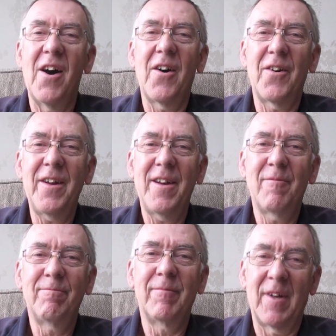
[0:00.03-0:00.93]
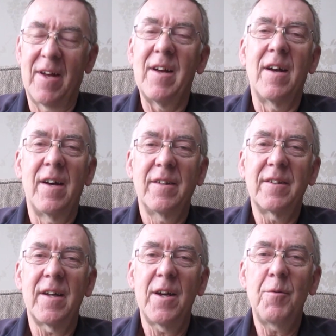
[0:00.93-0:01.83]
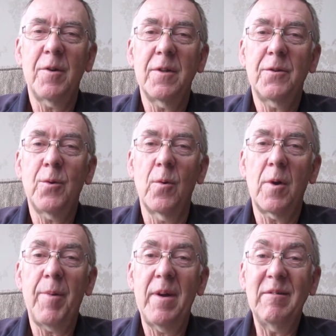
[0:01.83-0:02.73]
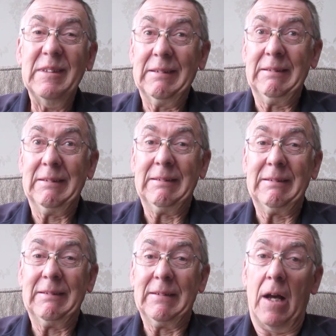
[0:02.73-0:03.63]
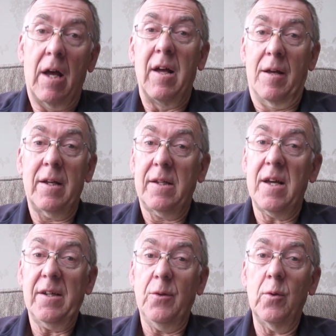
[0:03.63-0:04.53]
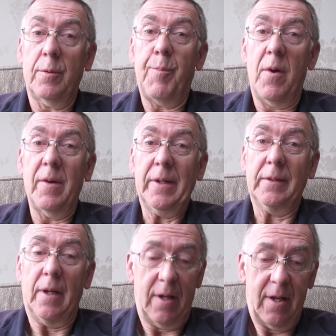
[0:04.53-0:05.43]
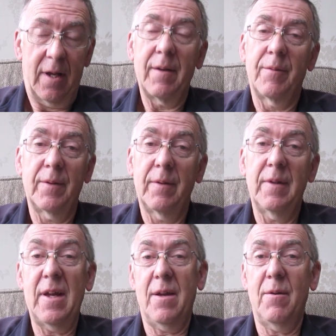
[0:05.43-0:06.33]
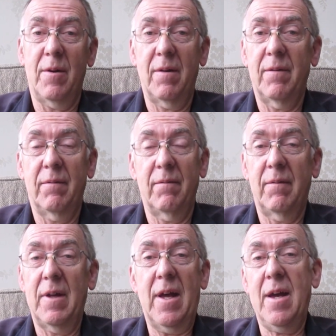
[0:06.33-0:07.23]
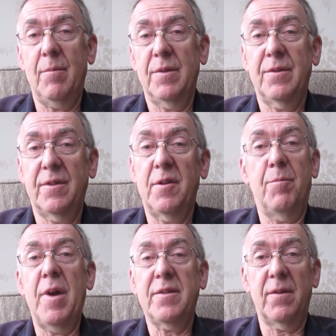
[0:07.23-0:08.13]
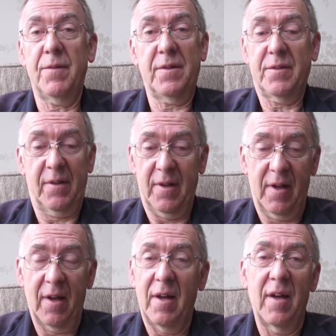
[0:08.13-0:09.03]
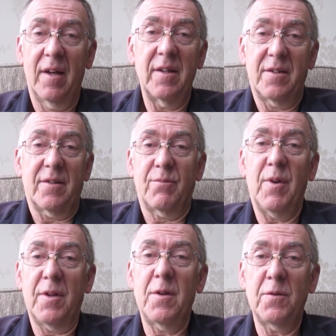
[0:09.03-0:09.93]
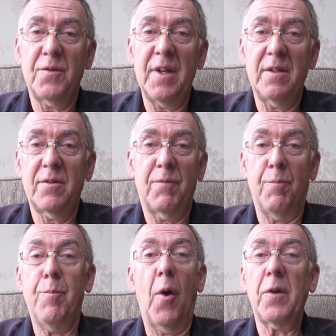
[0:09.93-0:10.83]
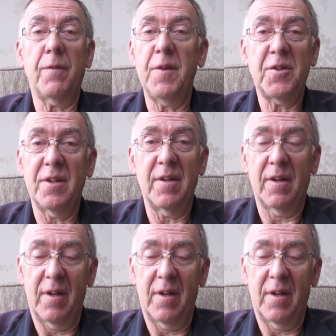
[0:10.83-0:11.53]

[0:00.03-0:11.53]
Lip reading: Hi, today we're going to talk about gut hooked pike. Now, what happens to the best of us? It's just one of those things of pike fishing.